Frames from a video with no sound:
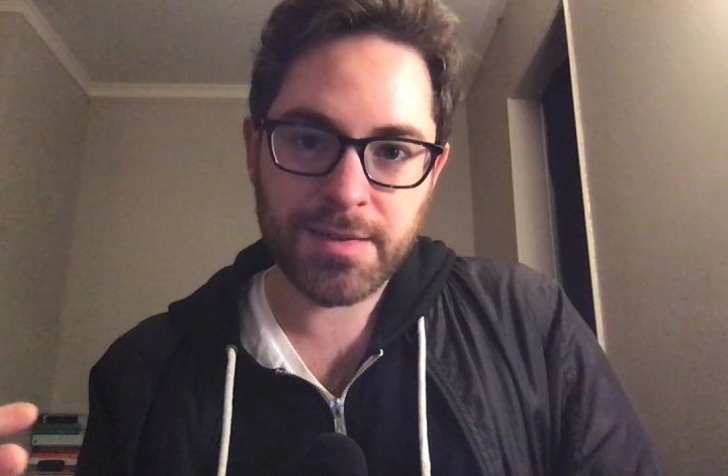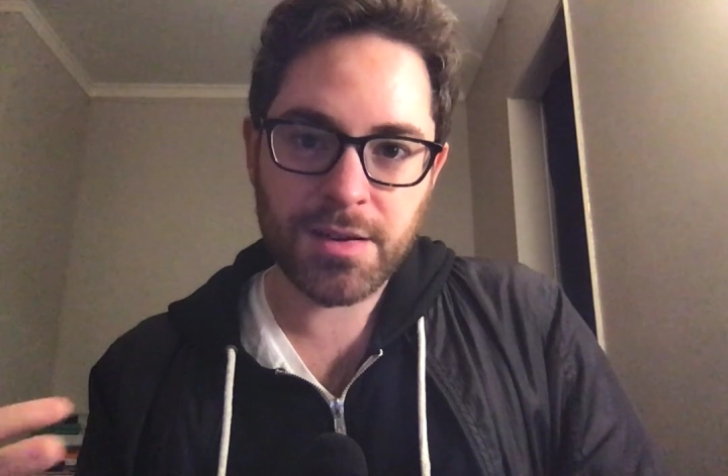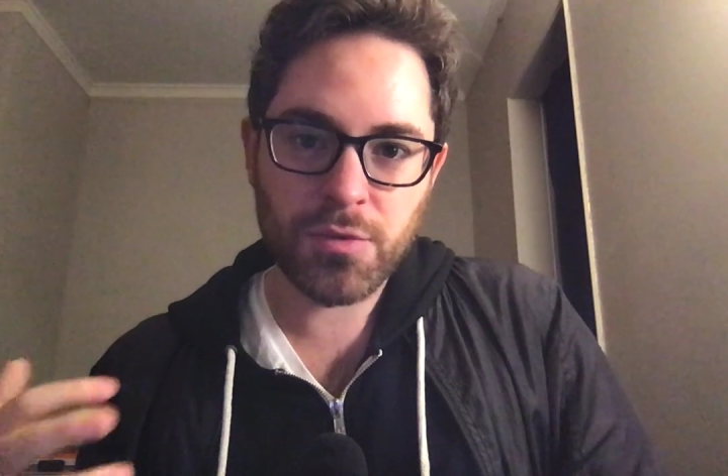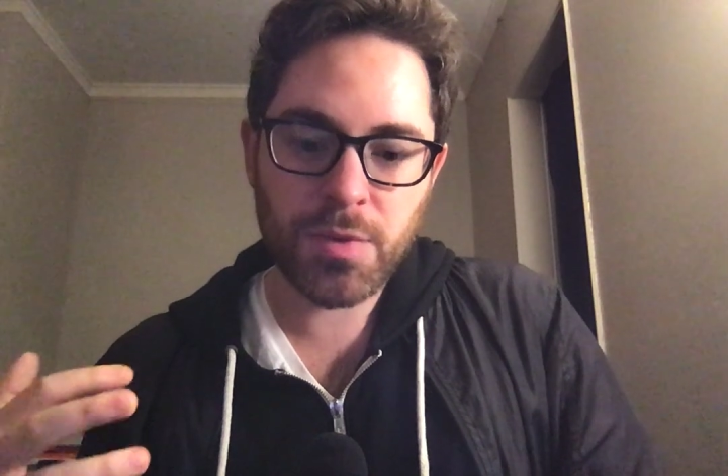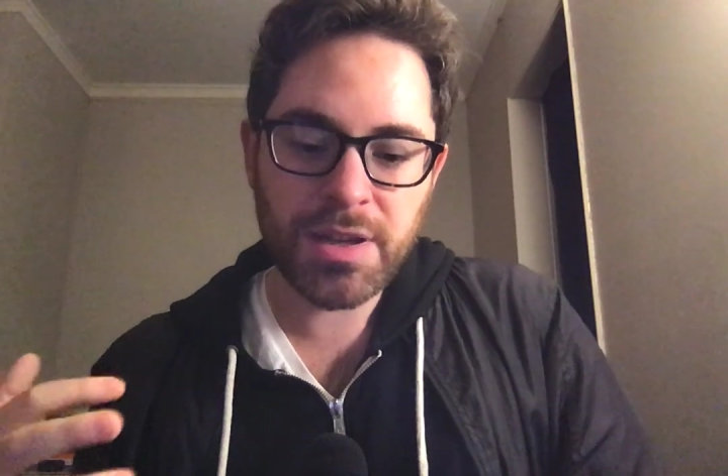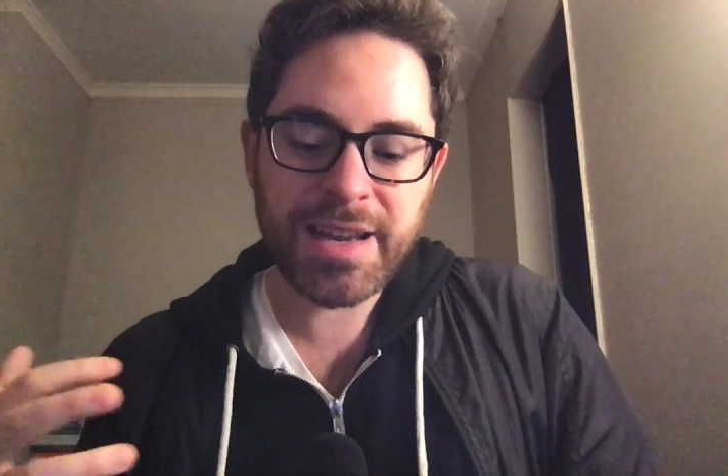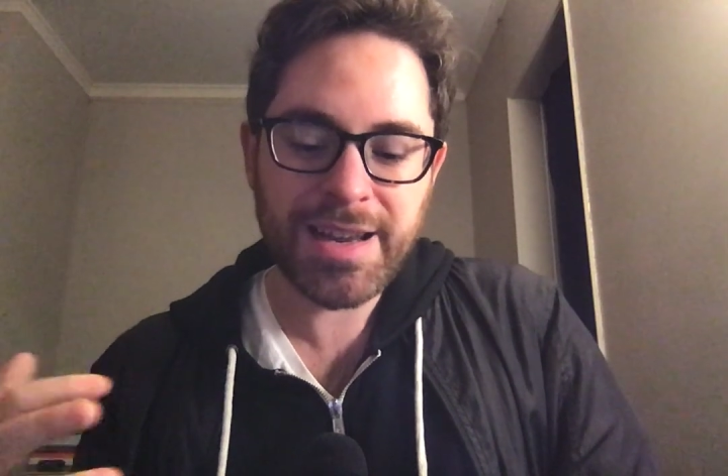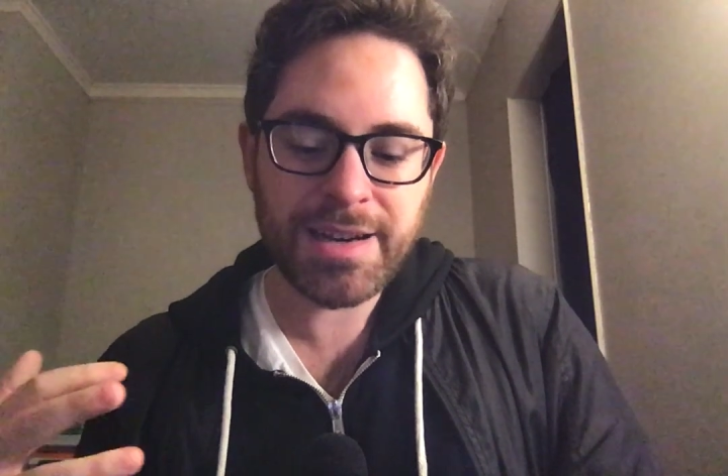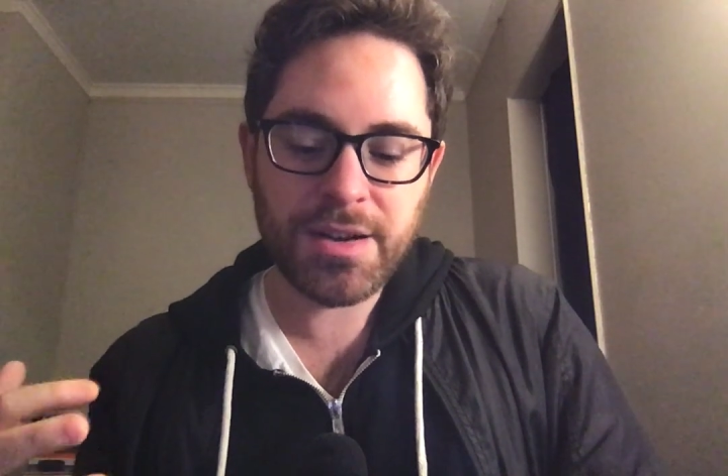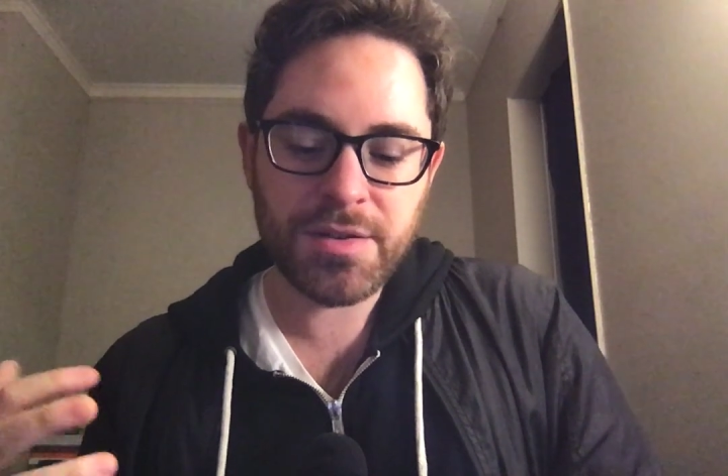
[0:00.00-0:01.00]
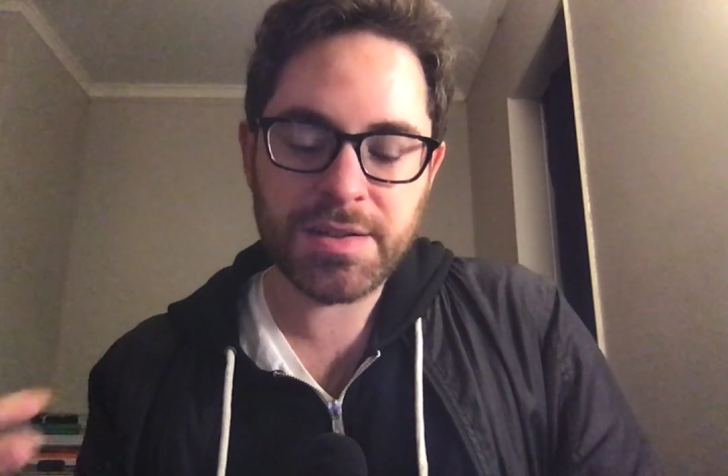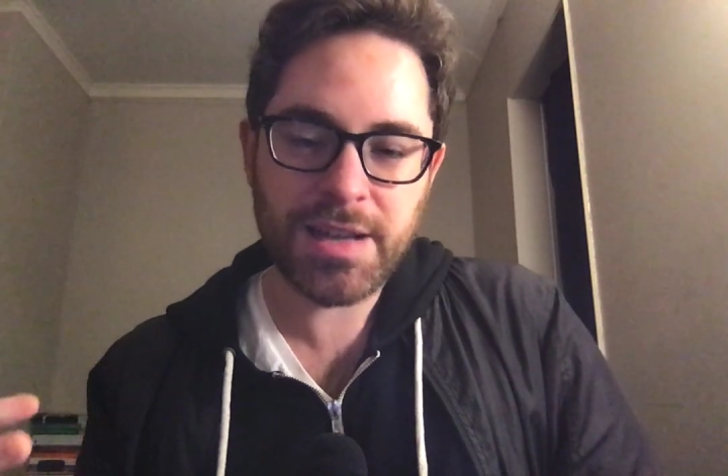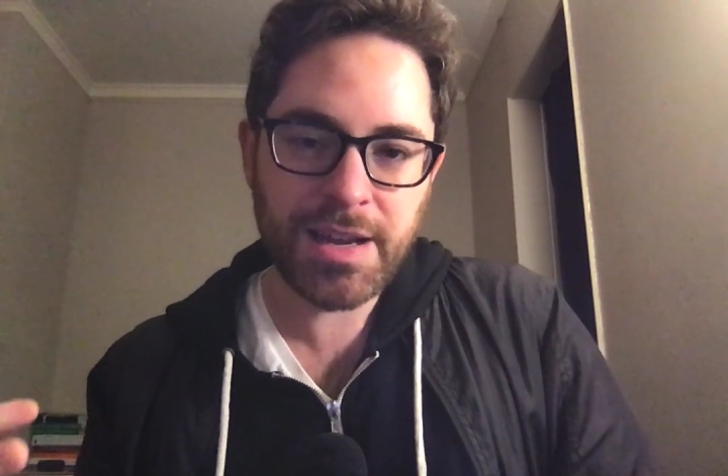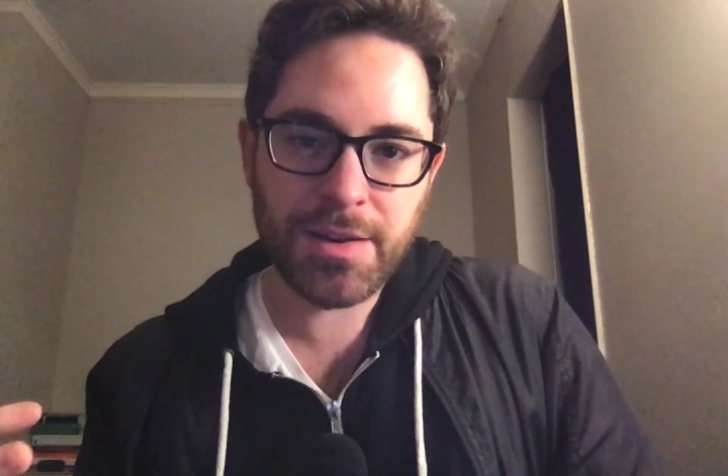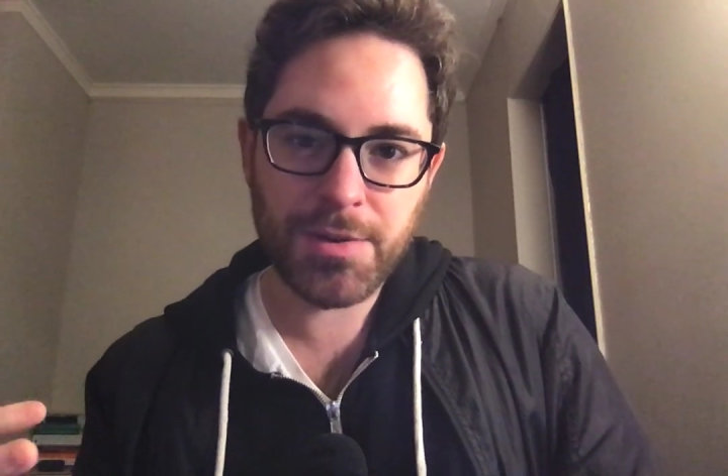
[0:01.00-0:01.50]
that you really can't
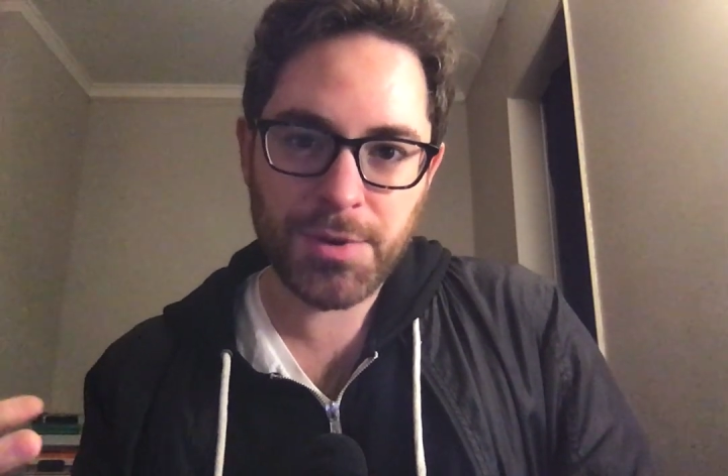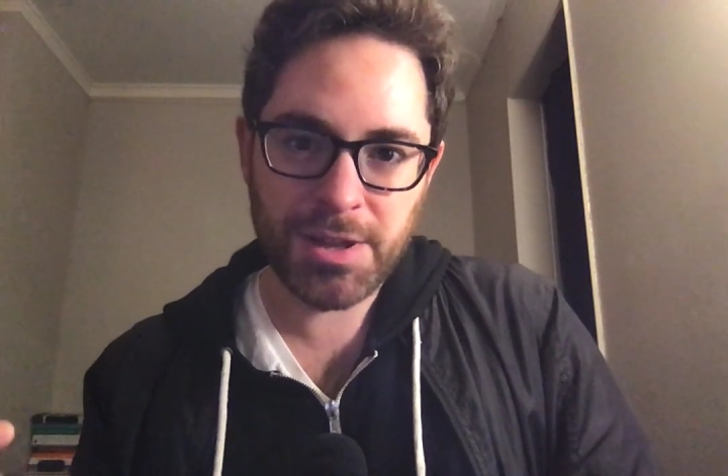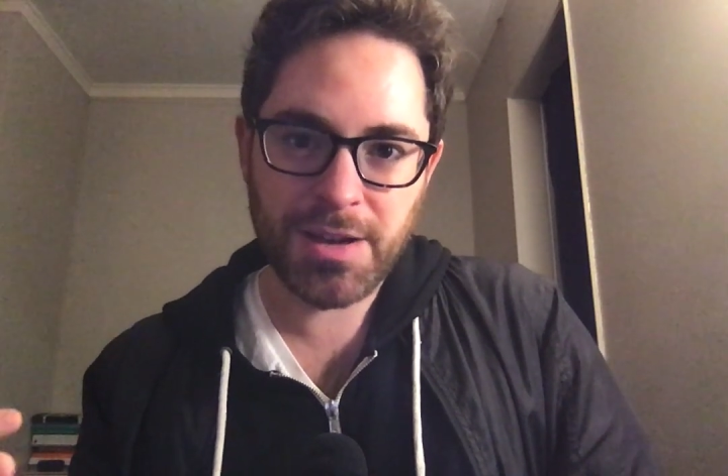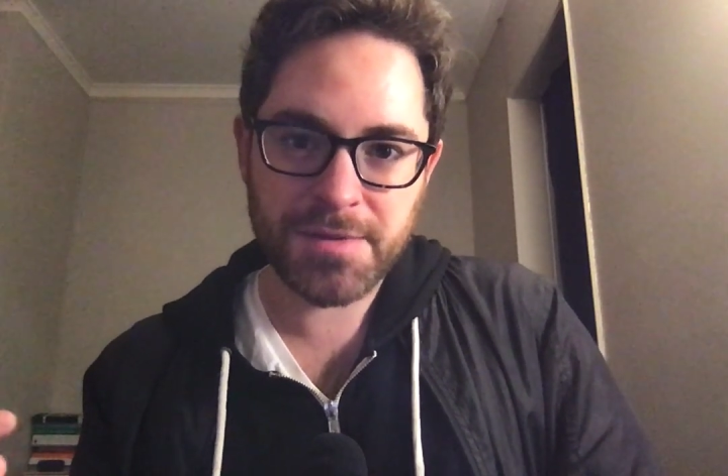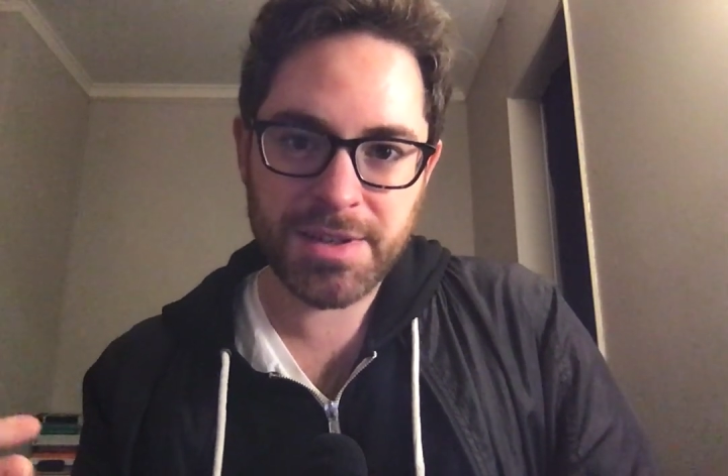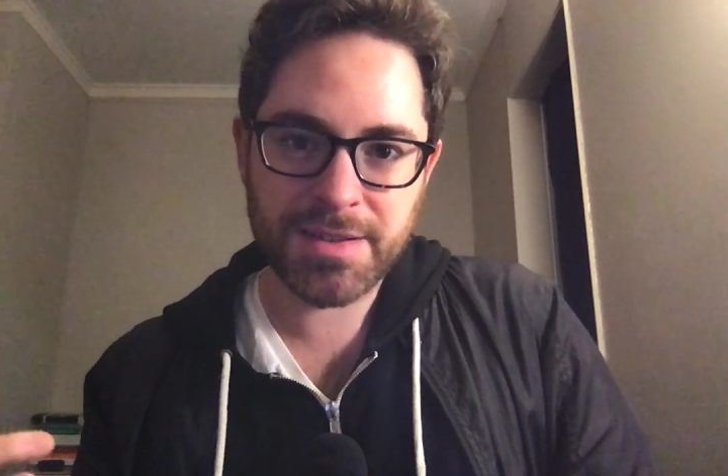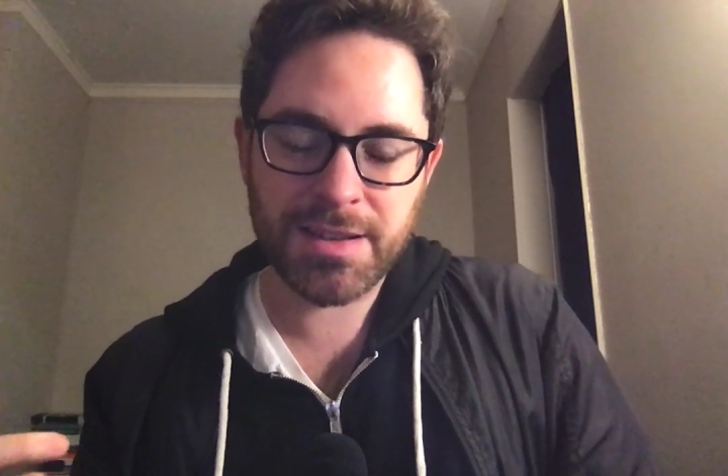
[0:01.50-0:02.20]
understand what love is